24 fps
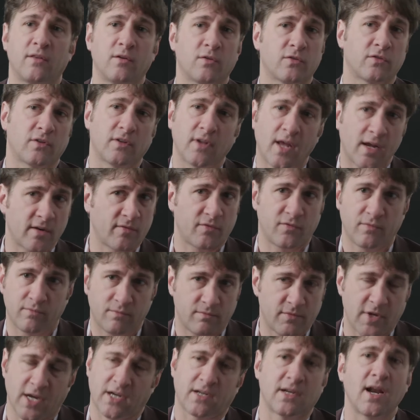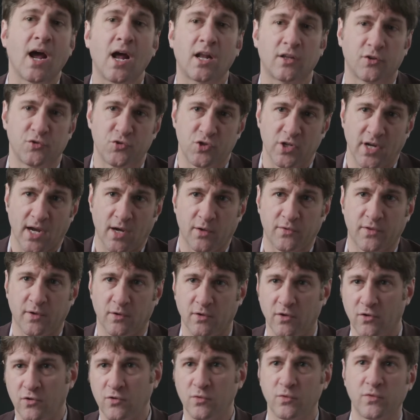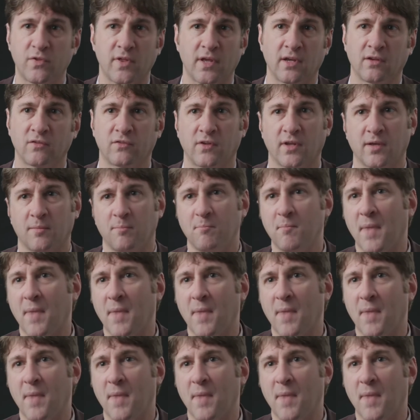there's a lot of technology out there to do things like